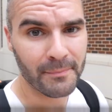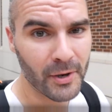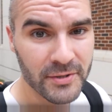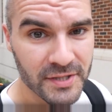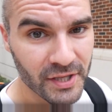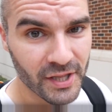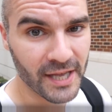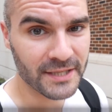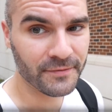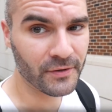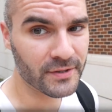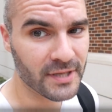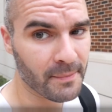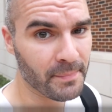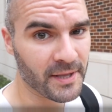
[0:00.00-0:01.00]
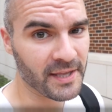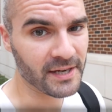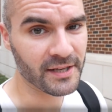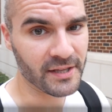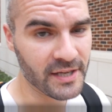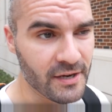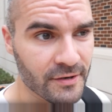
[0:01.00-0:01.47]
most of the class fills up by the
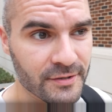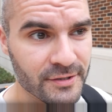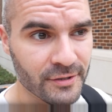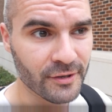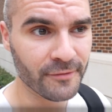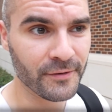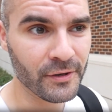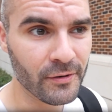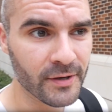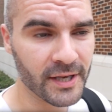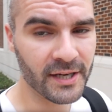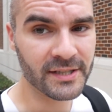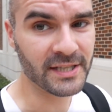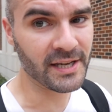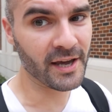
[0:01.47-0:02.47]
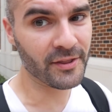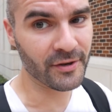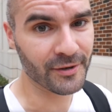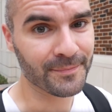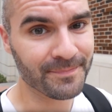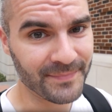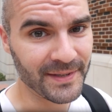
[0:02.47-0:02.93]
end of the year. So if you don't get it
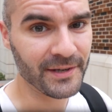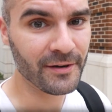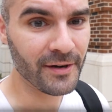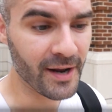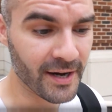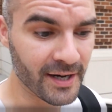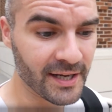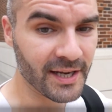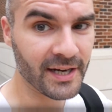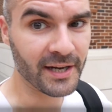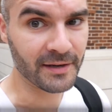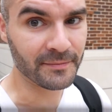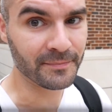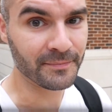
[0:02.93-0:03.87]
together, you're not going to get in.